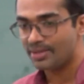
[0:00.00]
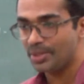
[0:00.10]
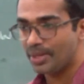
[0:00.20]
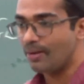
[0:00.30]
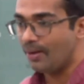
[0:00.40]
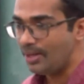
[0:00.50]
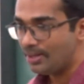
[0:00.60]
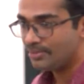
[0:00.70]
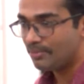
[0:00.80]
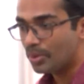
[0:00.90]
Do you recall?
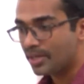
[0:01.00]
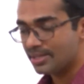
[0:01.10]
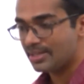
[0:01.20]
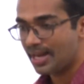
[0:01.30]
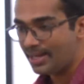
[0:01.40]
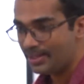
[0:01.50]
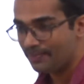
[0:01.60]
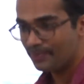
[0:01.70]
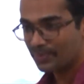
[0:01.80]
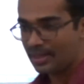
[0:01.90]
More crystalline?
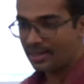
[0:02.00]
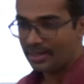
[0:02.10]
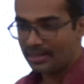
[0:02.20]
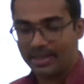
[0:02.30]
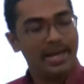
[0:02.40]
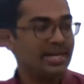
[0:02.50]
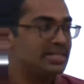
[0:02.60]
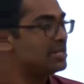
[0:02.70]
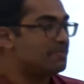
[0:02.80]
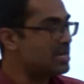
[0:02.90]

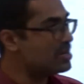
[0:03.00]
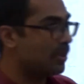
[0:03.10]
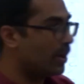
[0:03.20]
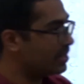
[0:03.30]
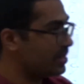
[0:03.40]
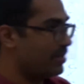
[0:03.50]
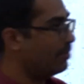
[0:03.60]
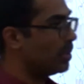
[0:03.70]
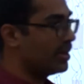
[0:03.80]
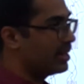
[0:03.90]
HDPE was
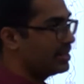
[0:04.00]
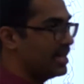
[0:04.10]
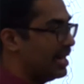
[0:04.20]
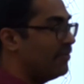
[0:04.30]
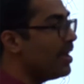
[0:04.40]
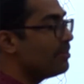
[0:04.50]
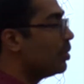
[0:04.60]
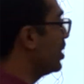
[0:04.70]
more crystalline, way more